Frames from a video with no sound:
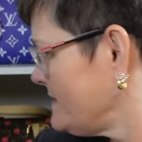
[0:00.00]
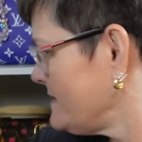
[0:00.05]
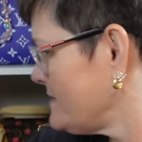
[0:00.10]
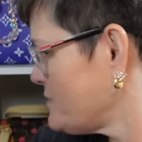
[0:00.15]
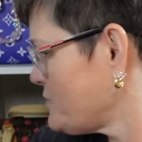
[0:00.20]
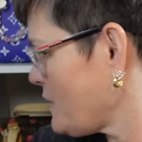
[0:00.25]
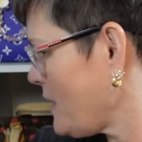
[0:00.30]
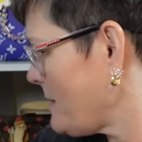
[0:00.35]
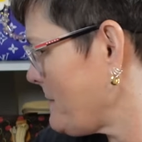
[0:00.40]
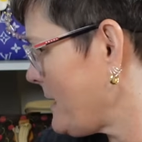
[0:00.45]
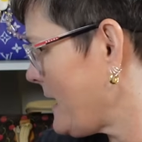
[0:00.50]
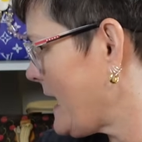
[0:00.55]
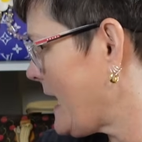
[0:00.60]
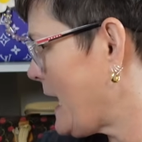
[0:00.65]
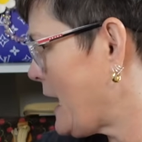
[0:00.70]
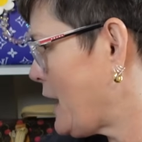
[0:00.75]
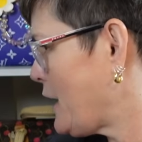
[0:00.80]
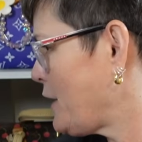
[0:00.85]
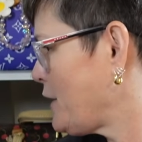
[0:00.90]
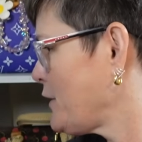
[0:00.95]
dry my
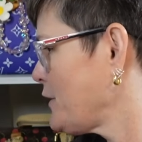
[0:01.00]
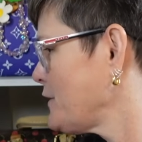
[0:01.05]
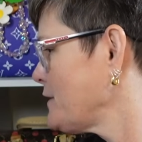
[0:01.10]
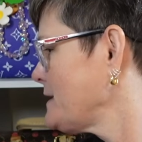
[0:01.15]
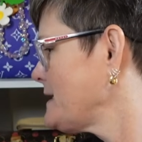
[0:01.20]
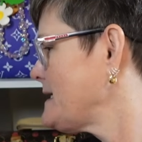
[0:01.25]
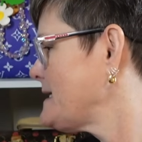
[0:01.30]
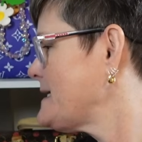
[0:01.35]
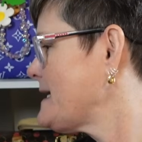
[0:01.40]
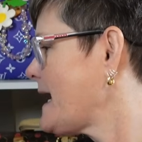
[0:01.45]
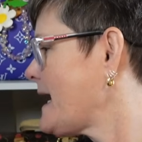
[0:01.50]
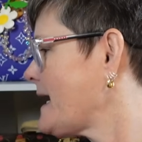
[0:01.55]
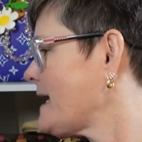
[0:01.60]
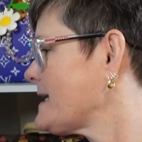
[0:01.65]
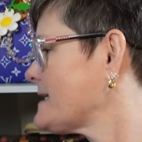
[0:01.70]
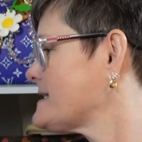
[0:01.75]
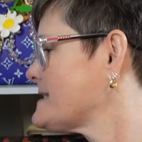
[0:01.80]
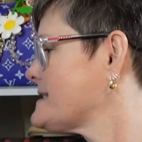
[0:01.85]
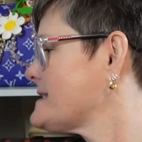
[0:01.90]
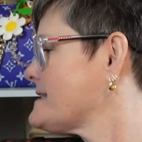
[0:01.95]
hair.
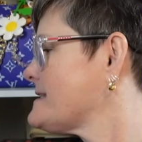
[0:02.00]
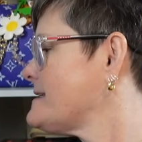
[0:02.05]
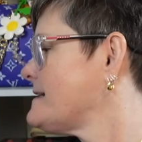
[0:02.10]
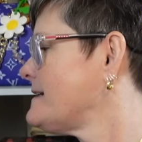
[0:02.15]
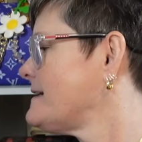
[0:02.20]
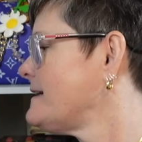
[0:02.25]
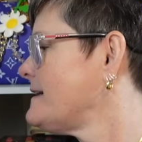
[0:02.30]
Yes.